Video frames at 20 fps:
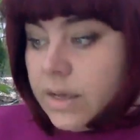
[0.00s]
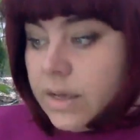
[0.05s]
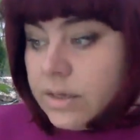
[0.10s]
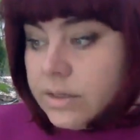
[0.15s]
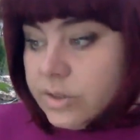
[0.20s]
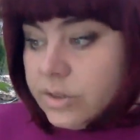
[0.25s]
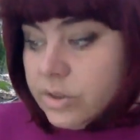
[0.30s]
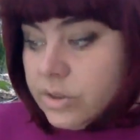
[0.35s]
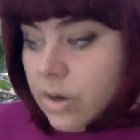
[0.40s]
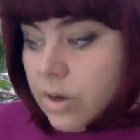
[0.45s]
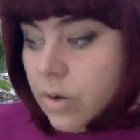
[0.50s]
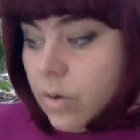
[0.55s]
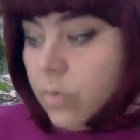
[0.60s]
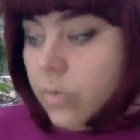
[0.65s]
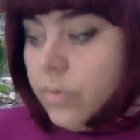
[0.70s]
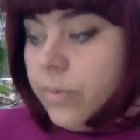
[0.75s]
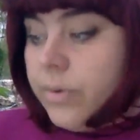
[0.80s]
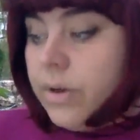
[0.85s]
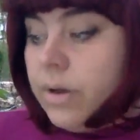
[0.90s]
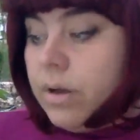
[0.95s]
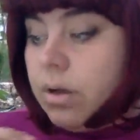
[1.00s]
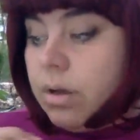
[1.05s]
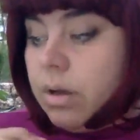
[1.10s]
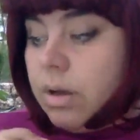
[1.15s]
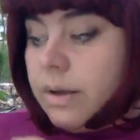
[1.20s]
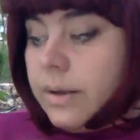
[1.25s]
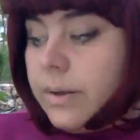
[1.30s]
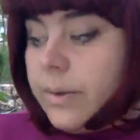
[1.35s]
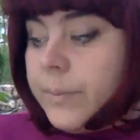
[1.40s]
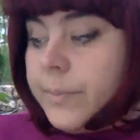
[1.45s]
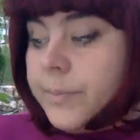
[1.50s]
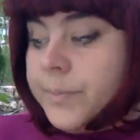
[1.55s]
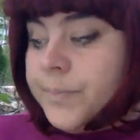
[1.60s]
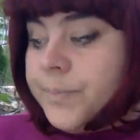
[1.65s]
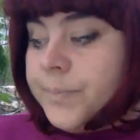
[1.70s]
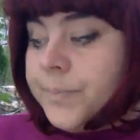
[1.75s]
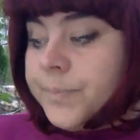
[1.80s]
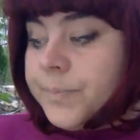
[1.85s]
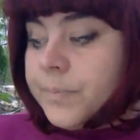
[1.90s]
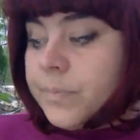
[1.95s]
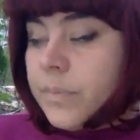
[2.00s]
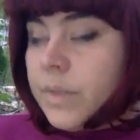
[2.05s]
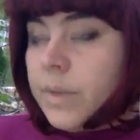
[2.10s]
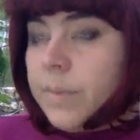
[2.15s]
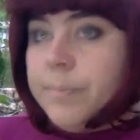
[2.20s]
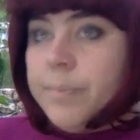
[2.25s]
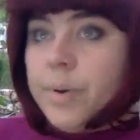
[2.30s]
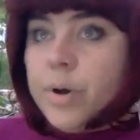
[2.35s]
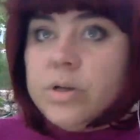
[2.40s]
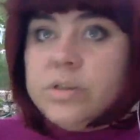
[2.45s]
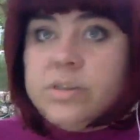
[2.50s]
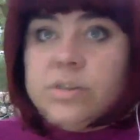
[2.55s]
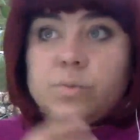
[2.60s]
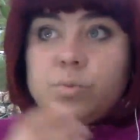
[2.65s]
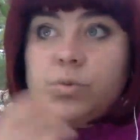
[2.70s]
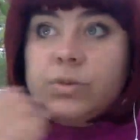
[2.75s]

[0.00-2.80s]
So, poison